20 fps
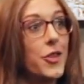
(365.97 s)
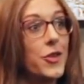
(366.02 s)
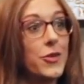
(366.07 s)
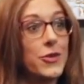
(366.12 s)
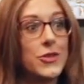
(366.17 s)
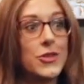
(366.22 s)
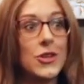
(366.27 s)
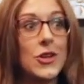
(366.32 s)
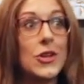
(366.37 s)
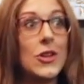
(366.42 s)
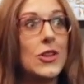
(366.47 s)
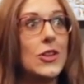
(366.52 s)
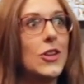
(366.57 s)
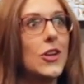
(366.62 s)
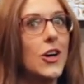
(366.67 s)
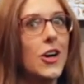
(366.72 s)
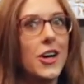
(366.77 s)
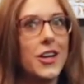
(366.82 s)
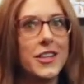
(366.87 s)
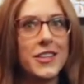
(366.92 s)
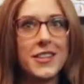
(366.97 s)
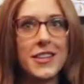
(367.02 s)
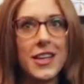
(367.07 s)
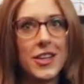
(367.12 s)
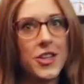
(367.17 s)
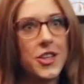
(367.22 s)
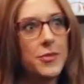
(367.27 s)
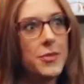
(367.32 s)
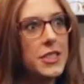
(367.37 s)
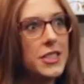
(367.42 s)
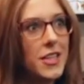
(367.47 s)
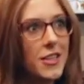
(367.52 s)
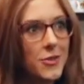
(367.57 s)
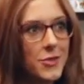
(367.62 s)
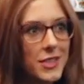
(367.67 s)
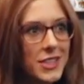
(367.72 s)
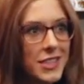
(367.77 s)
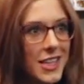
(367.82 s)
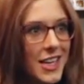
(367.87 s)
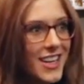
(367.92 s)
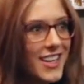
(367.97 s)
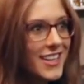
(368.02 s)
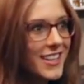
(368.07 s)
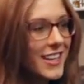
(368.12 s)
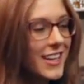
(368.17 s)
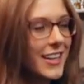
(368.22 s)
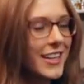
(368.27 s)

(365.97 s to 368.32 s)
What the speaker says: There's a lot that could be done with that.